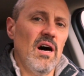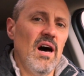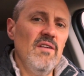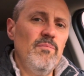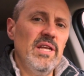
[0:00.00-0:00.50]

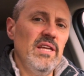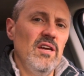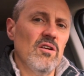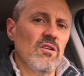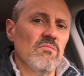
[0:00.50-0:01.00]
I've been
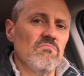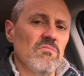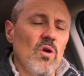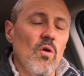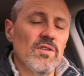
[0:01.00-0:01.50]
here
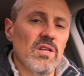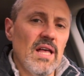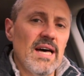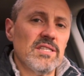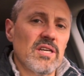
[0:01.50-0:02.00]
over the
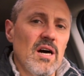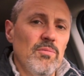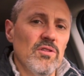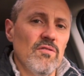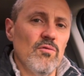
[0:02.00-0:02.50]
last
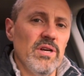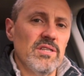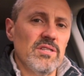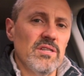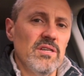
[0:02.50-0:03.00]
couple of
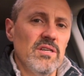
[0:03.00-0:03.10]
weeks